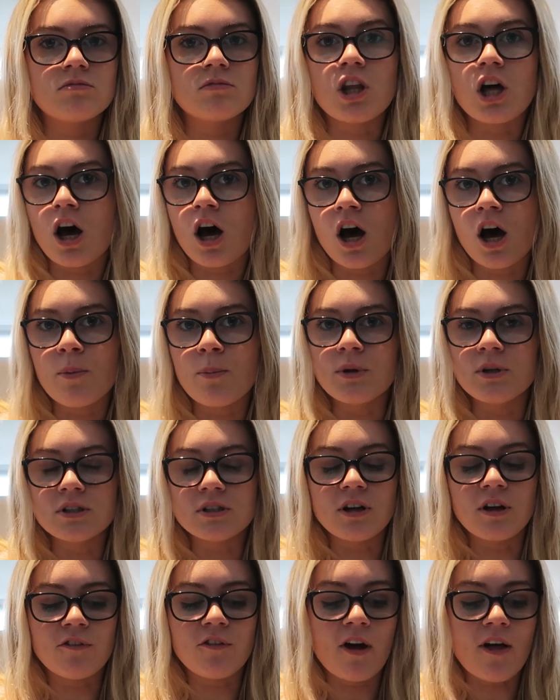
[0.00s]
the Hub and
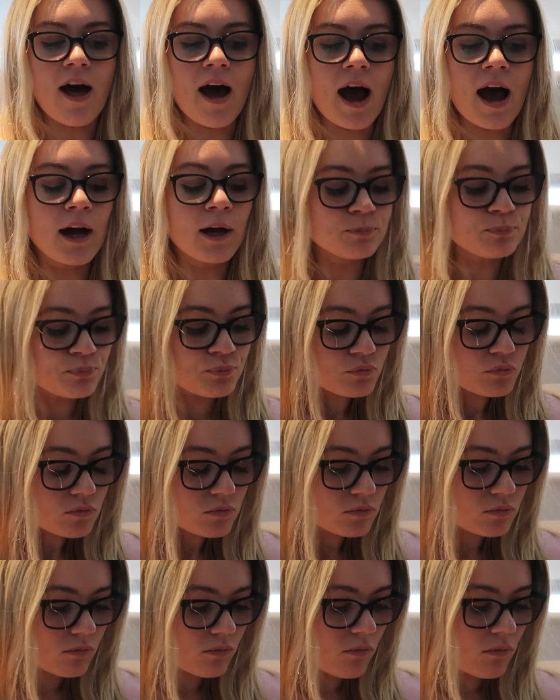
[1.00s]
stuff like that.
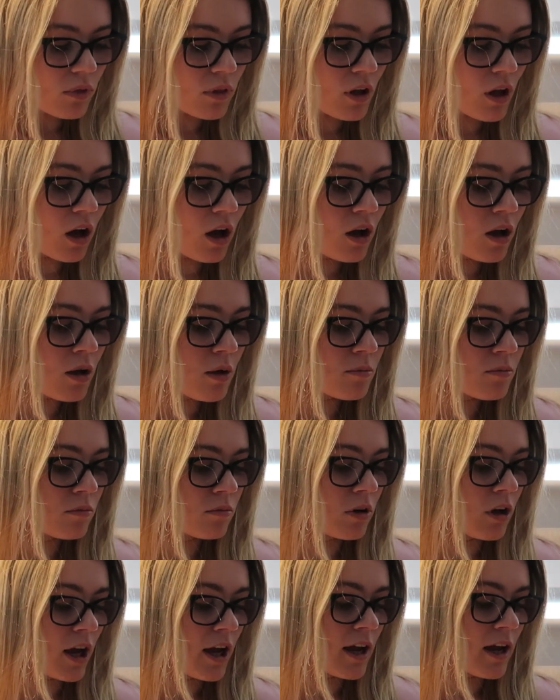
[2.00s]

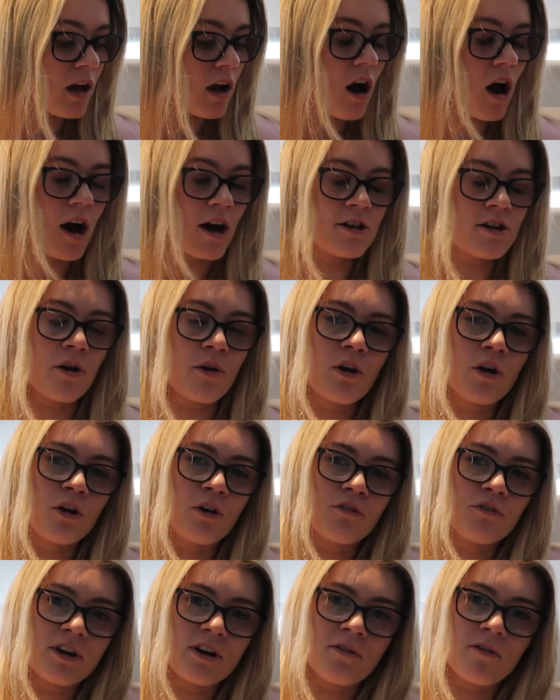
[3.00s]
Like, I don't
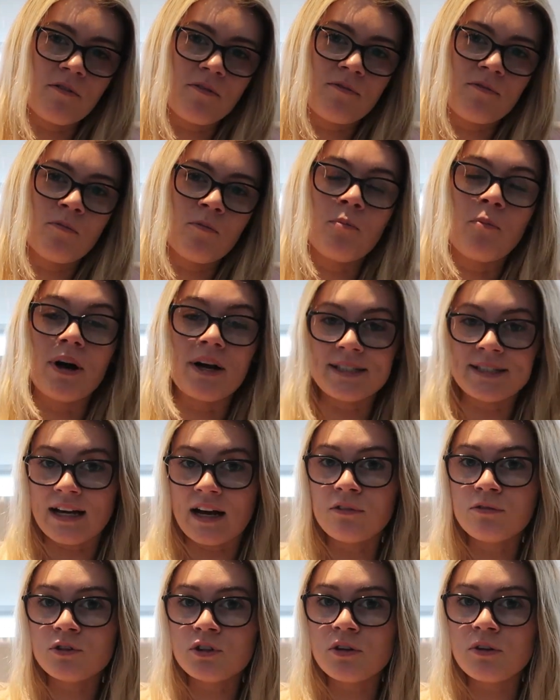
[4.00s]
agree with
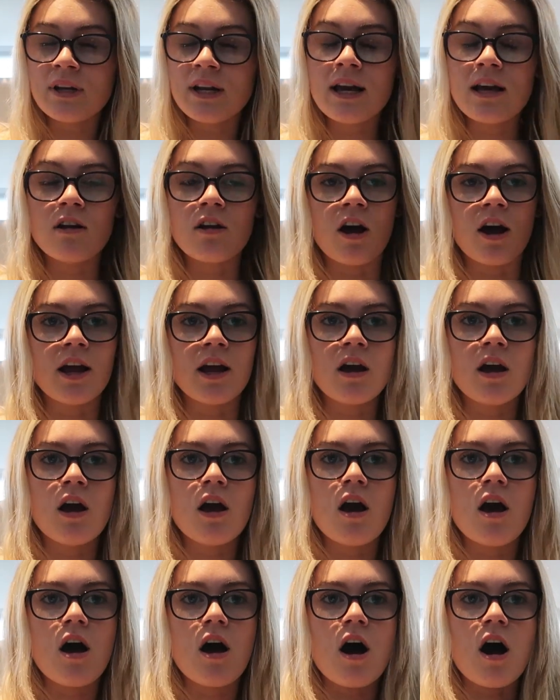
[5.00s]
myself doing it. Like,
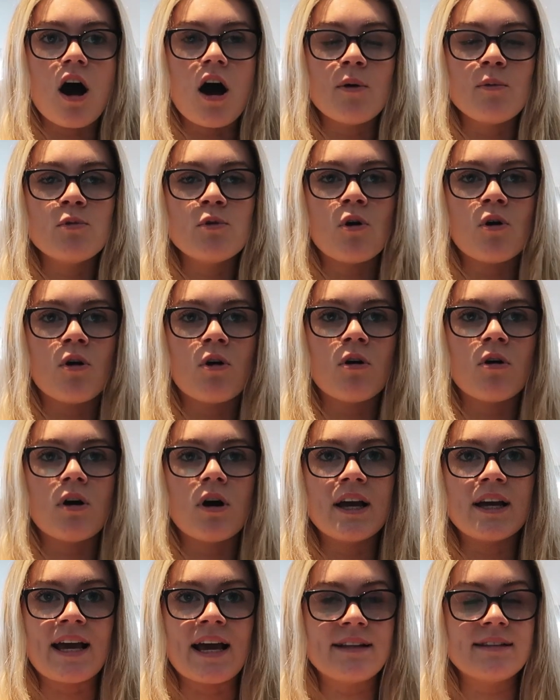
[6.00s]
I'm not
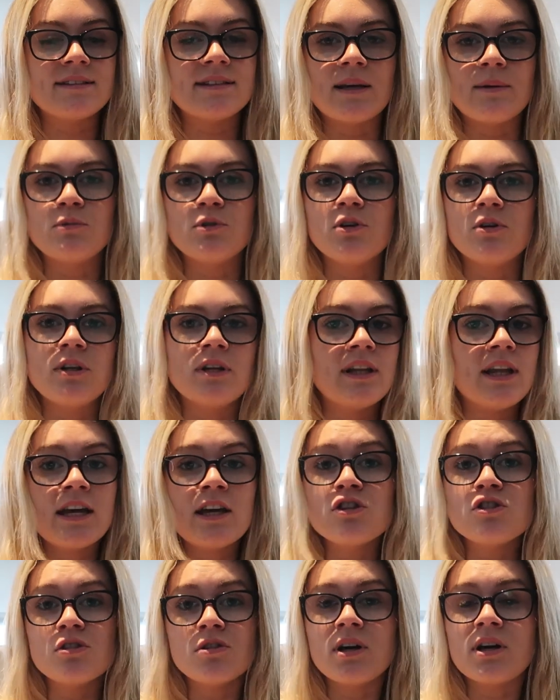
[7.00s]
against them doing it. They
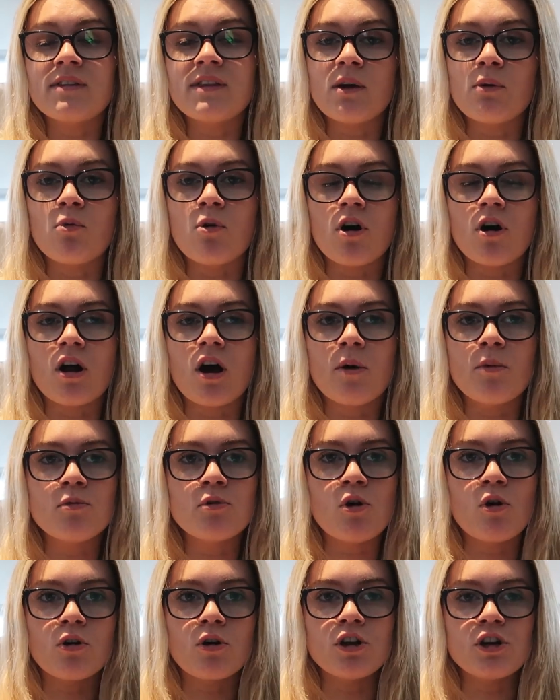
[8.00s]
can do it if they want. I'm
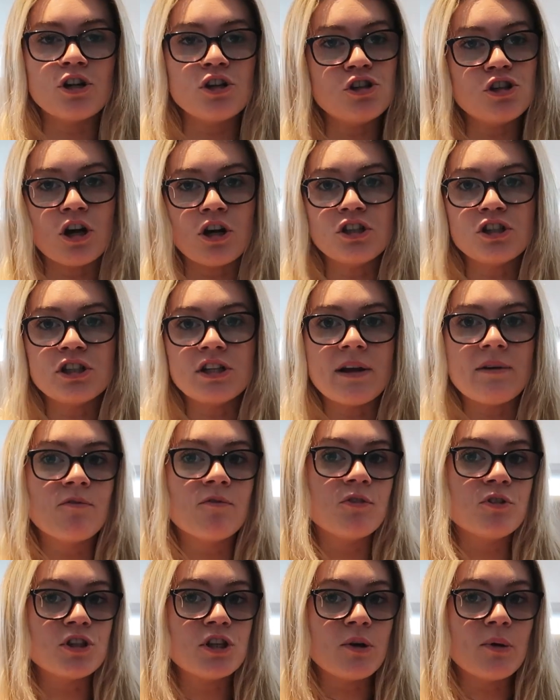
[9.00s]
not going to judge them
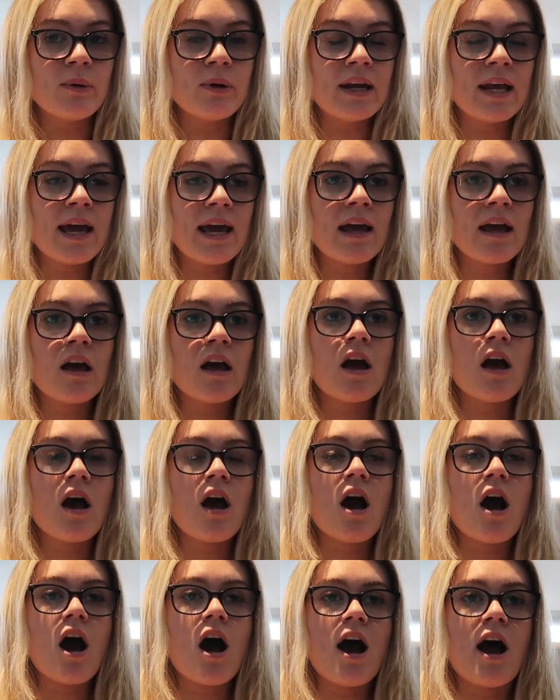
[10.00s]
for doing it,
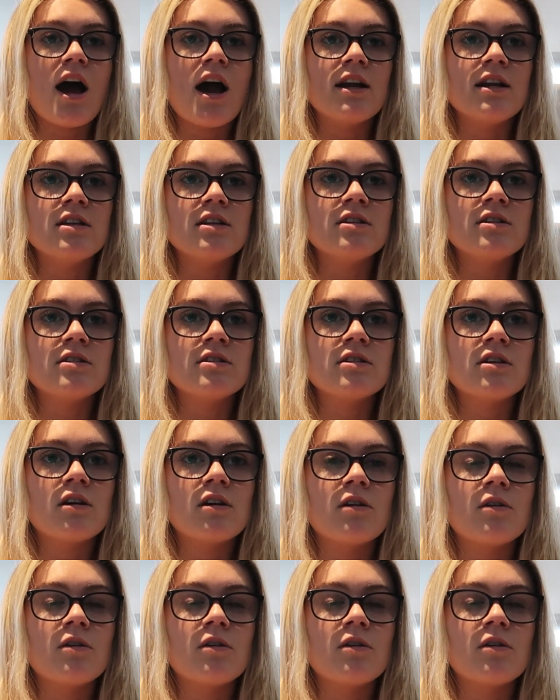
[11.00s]
but